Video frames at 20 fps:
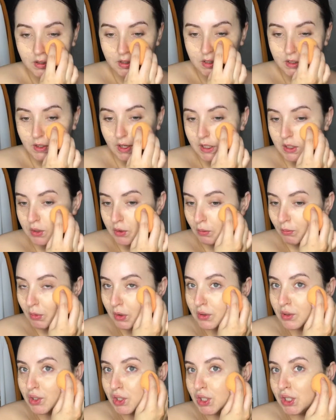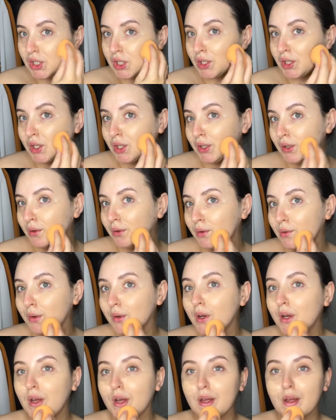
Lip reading: So I don't want too